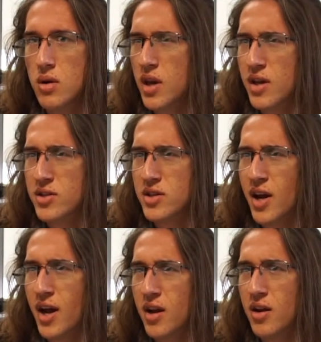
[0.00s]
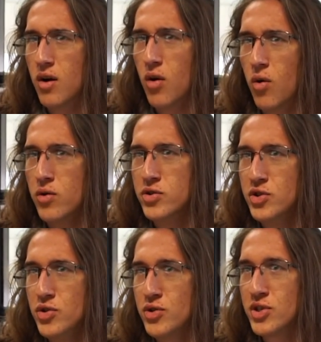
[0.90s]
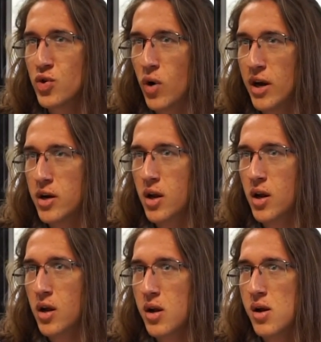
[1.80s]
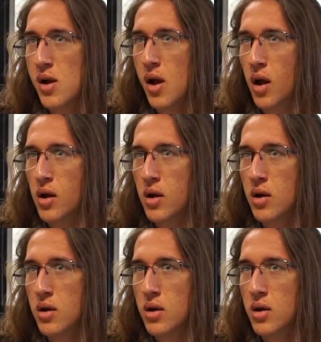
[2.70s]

It's not orange juice squared. But are you sure?